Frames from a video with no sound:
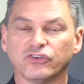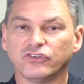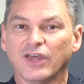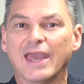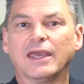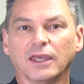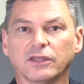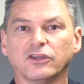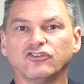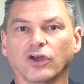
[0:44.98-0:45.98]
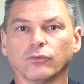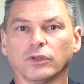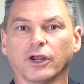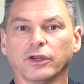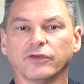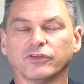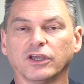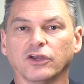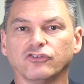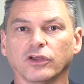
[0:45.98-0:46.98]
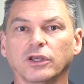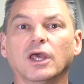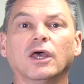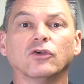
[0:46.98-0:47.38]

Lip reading: Stay in the general area of the kitchen,